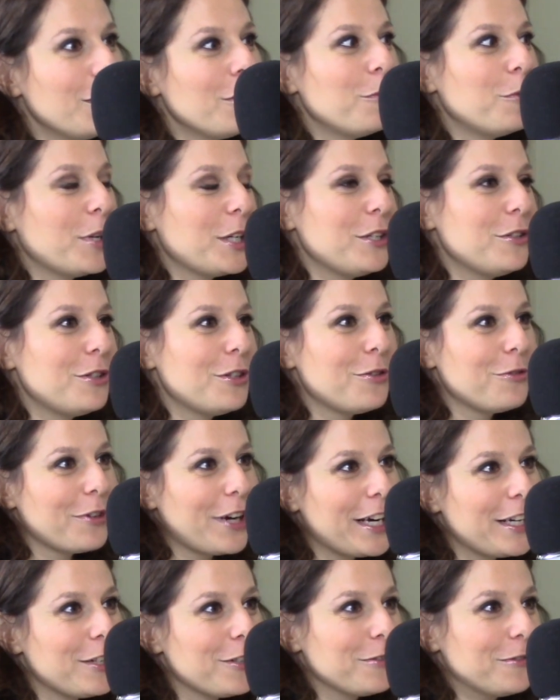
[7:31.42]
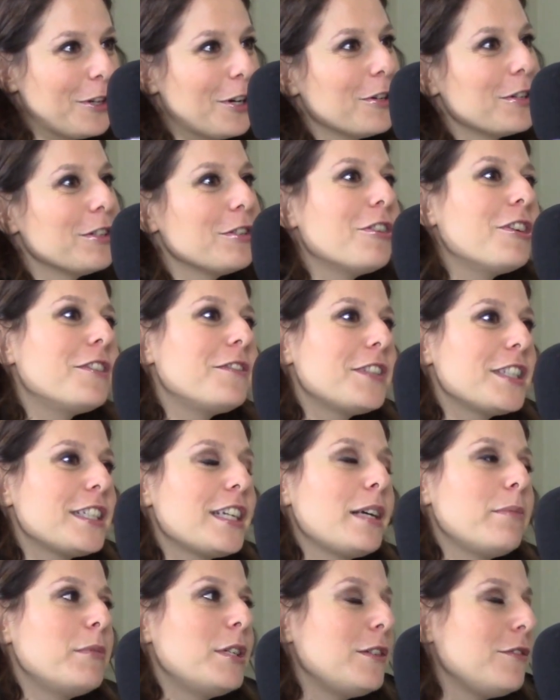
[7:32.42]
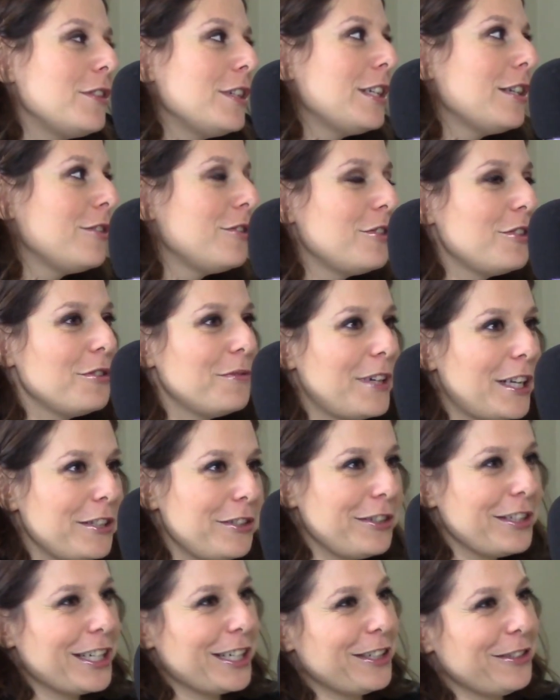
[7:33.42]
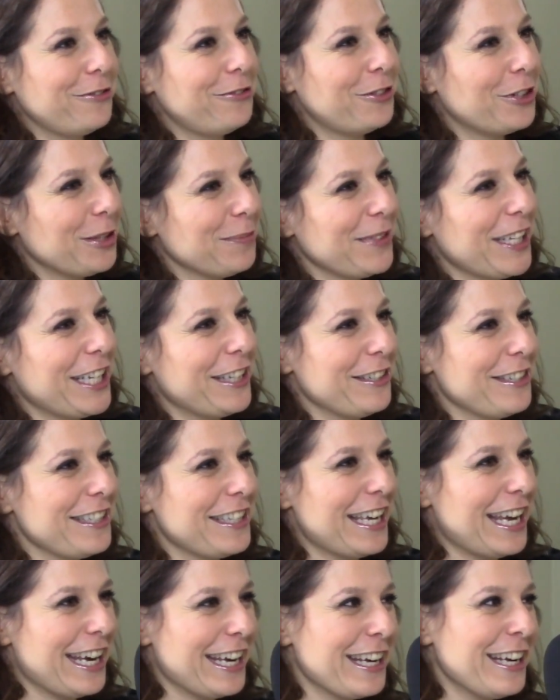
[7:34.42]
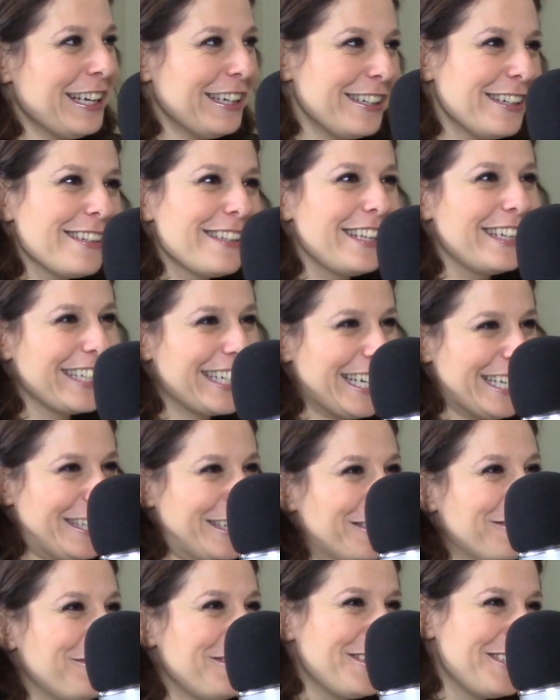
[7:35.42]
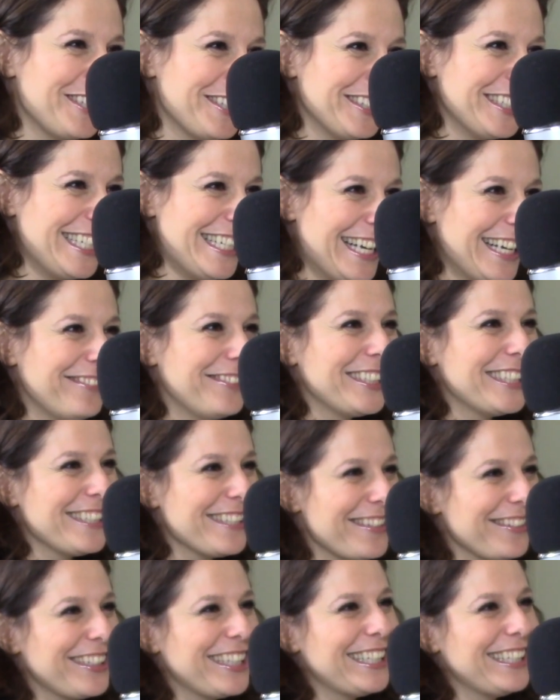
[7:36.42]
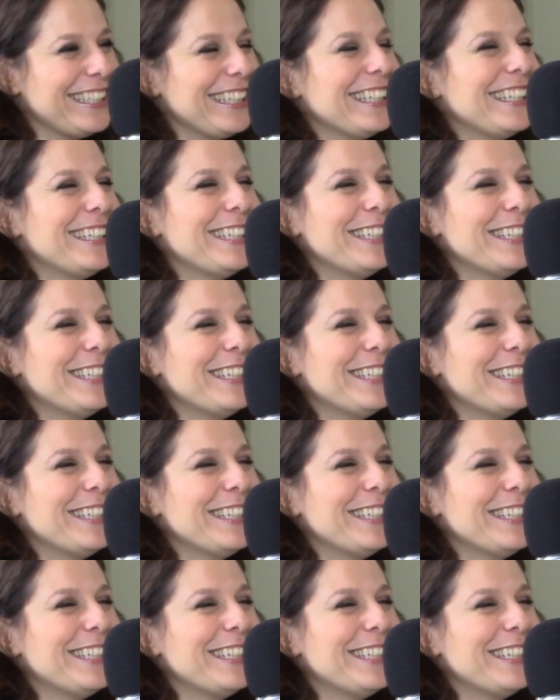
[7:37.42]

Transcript: what you did right or wrong a lot of the time. And if you didn't do well, you get a form letter saying good luck in your future endeavors, right?